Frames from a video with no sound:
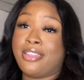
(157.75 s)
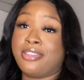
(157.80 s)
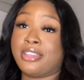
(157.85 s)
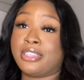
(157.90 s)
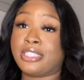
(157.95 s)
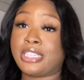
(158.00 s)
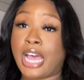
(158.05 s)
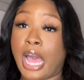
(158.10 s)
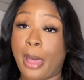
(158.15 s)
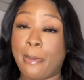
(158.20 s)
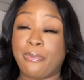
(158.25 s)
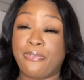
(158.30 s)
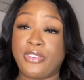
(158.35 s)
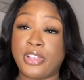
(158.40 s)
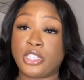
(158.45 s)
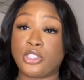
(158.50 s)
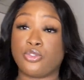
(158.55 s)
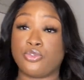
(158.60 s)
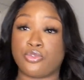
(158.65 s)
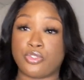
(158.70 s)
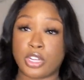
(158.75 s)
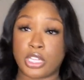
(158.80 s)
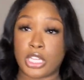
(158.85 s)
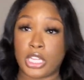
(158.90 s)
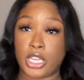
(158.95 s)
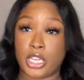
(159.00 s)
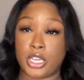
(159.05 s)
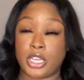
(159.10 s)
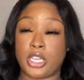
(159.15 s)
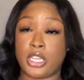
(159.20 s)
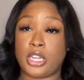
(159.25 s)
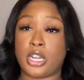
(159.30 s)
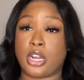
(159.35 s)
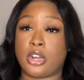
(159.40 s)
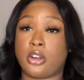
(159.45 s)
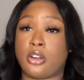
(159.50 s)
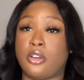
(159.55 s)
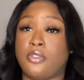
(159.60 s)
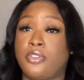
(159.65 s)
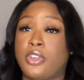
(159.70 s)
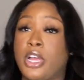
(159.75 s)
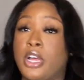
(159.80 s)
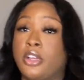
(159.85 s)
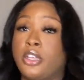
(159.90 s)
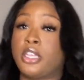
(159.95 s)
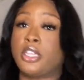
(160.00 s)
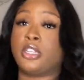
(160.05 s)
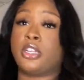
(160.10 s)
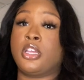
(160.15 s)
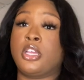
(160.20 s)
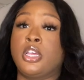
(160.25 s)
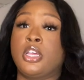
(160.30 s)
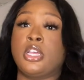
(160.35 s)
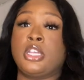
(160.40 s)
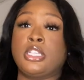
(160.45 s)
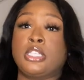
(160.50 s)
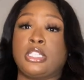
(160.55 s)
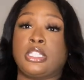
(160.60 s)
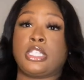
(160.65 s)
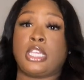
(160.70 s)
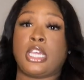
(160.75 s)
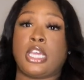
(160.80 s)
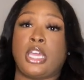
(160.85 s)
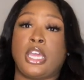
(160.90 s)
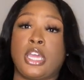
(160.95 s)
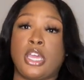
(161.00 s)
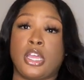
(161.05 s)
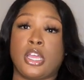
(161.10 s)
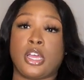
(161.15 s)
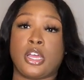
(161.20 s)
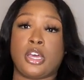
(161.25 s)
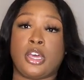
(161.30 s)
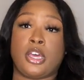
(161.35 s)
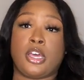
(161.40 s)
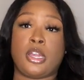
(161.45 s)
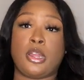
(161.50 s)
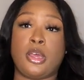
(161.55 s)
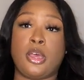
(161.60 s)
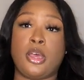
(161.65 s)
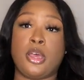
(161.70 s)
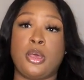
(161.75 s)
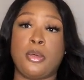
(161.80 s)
The top fits really good. I don't know if y'all can see it good,